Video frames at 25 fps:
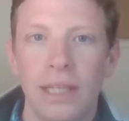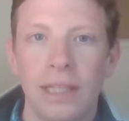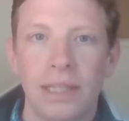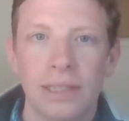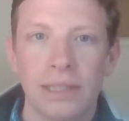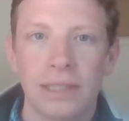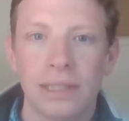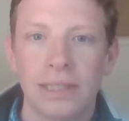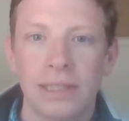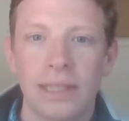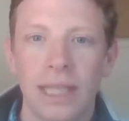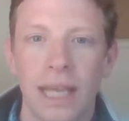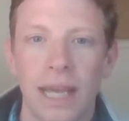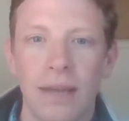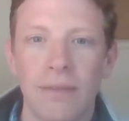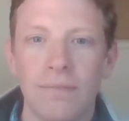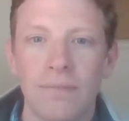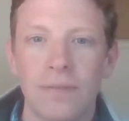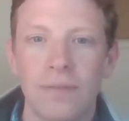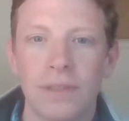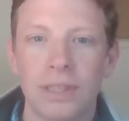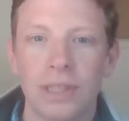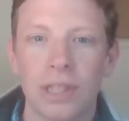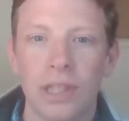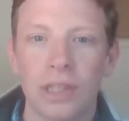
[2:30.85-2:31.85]
There's this
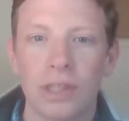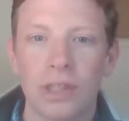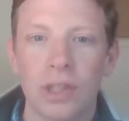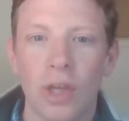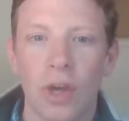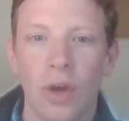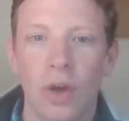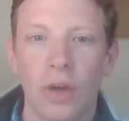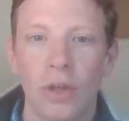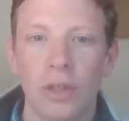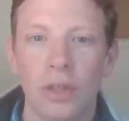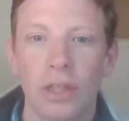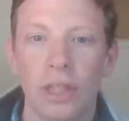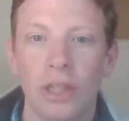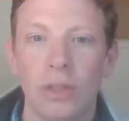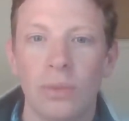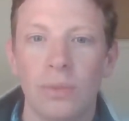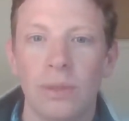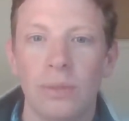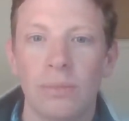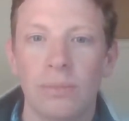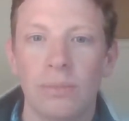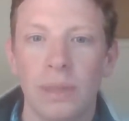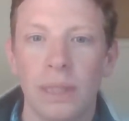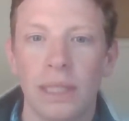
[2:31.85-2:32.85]
emphasis on
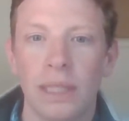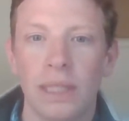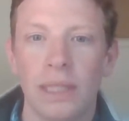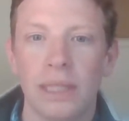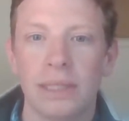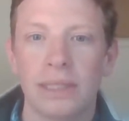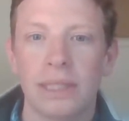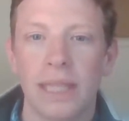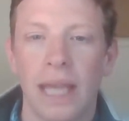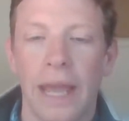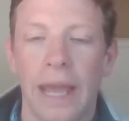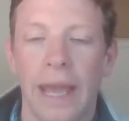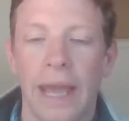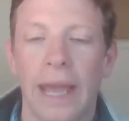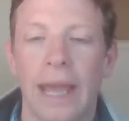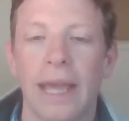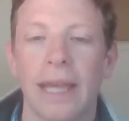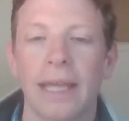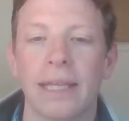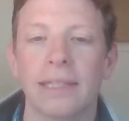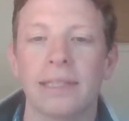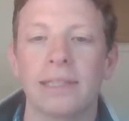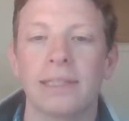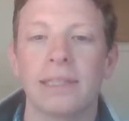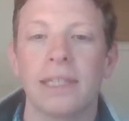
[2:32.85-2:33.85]
human beings
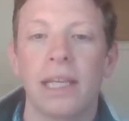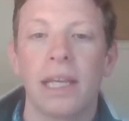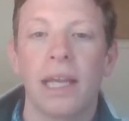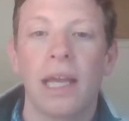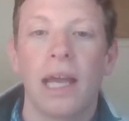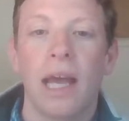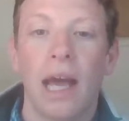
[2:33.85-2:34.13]
as